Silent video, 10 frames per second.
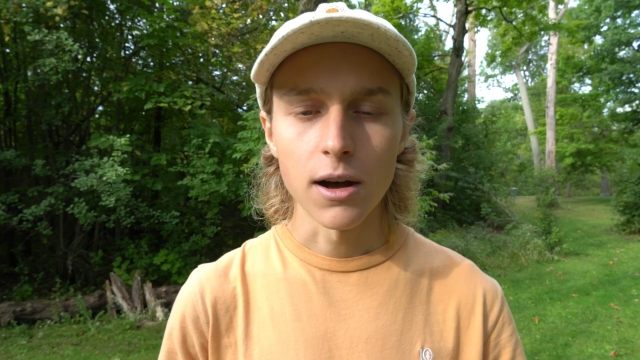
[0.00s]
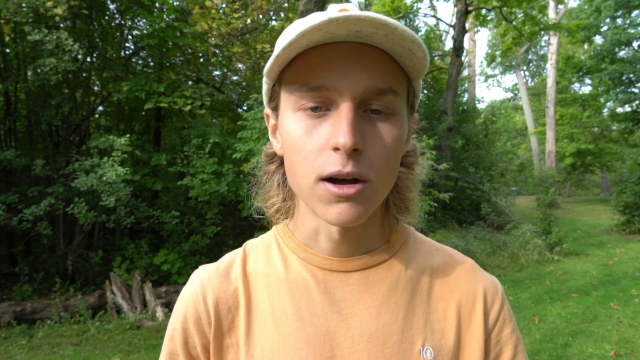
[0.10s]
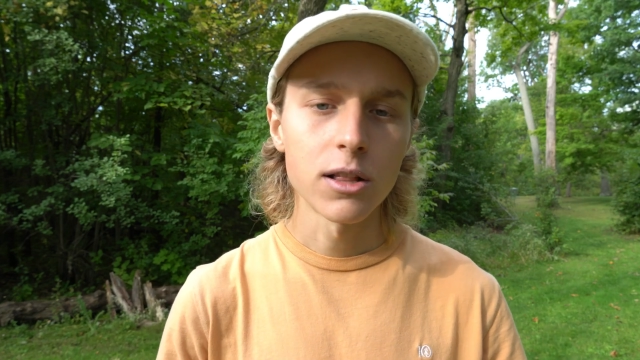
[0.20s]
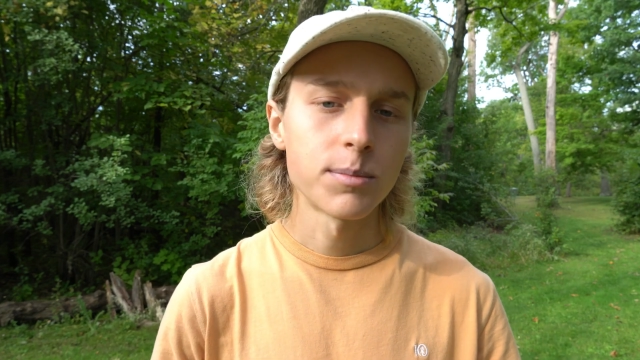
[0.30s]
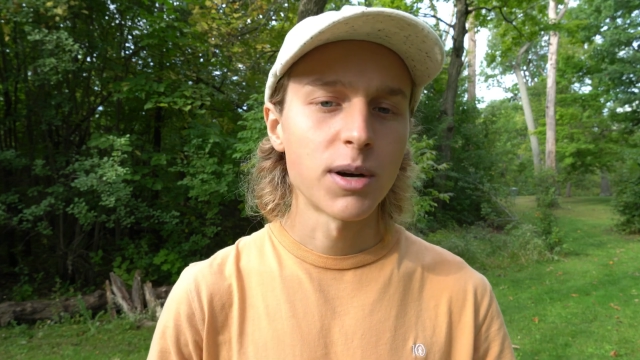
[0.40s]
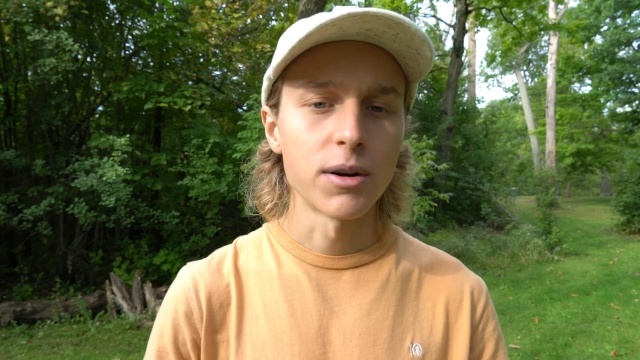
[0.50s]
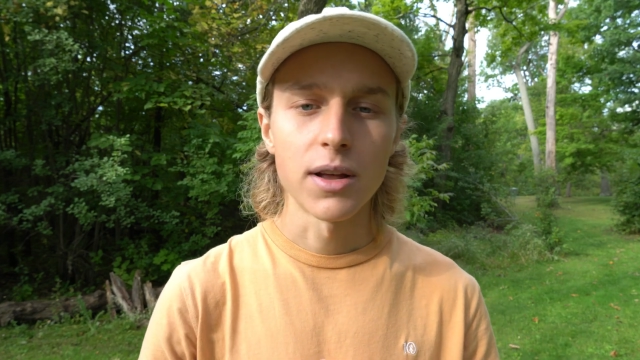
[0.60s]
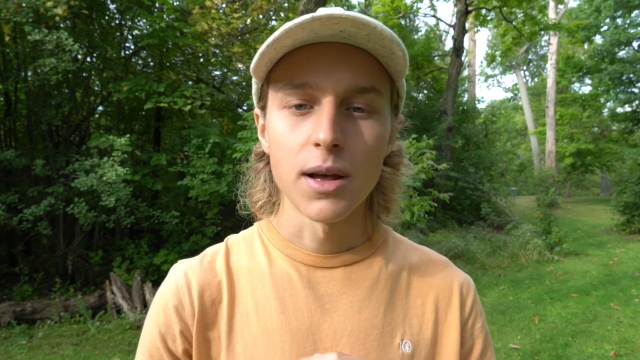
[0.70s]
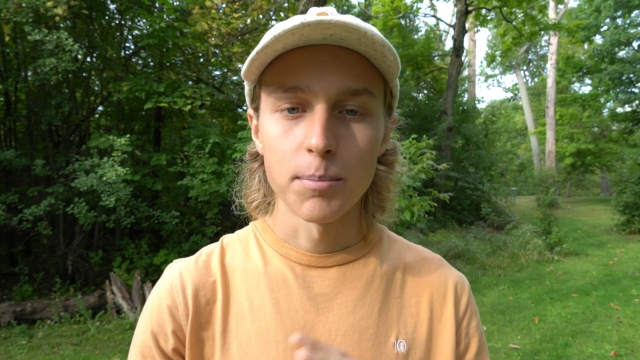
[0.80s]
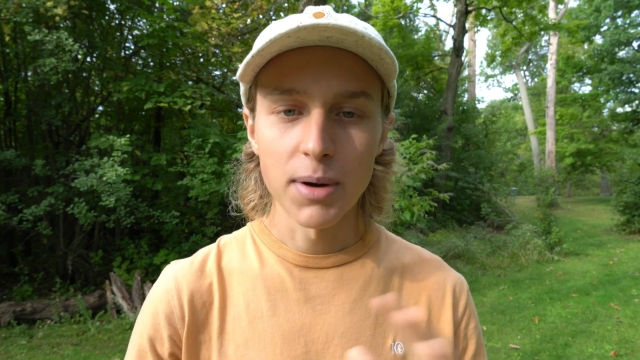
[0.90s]
all about
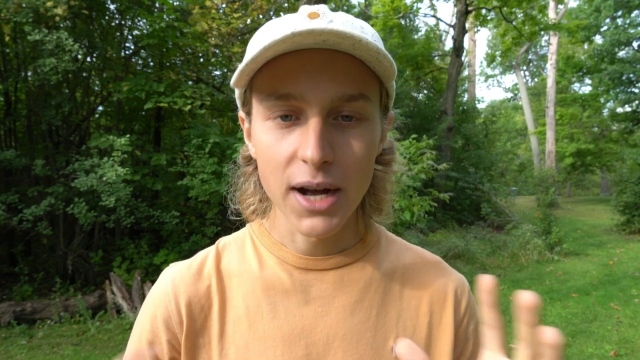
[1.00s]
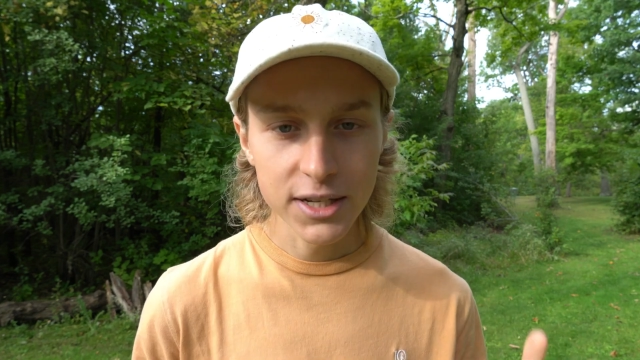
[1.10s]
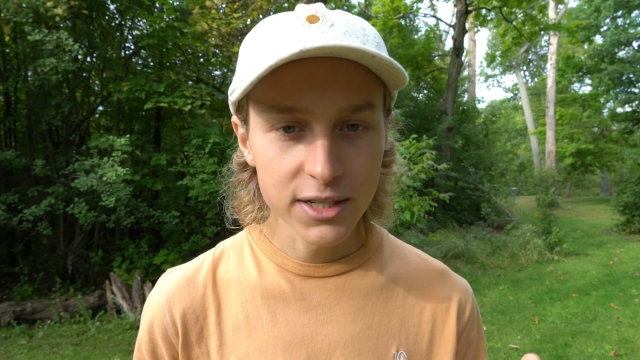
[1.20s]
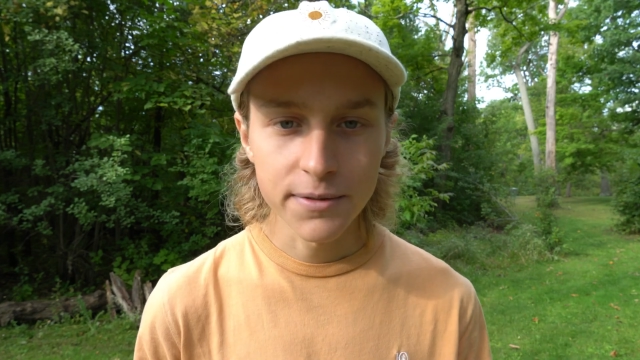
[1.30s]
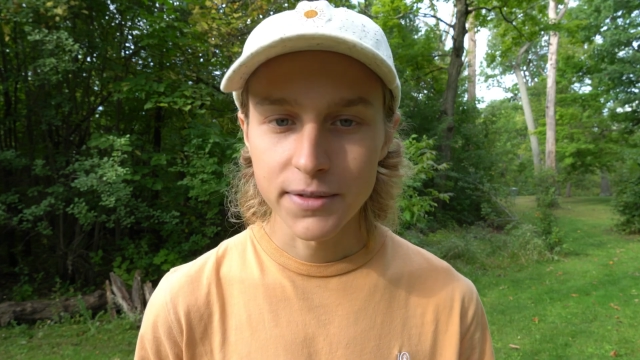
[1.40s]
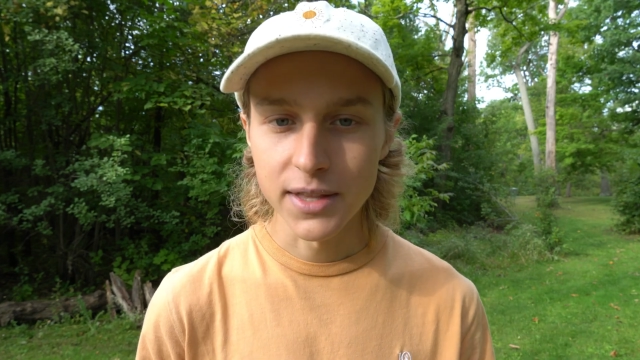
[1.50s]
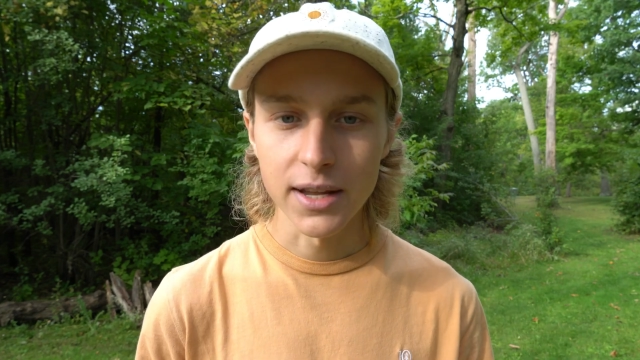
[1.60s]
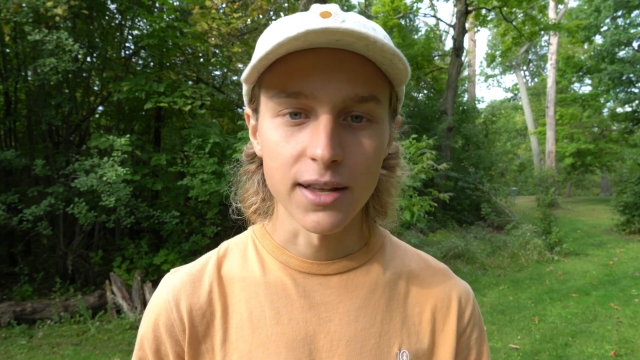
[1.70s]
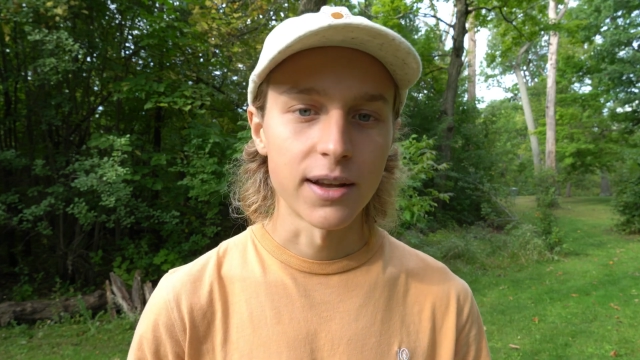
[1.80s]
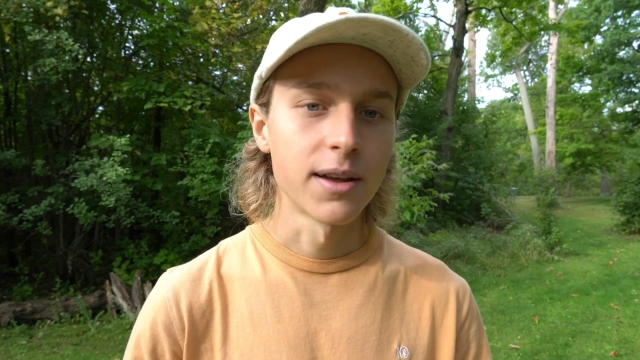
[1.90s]
positive
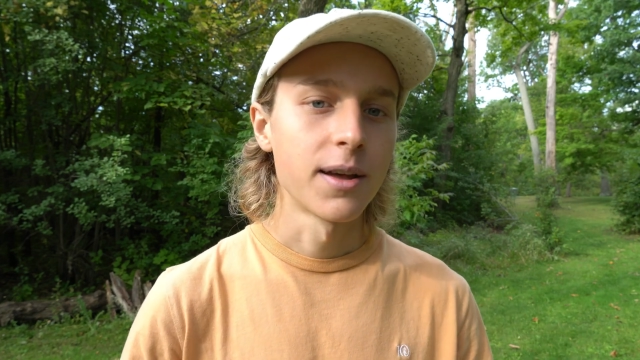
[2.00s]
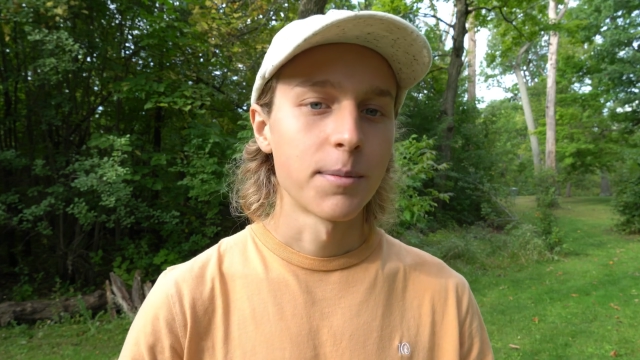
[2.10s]
thinking,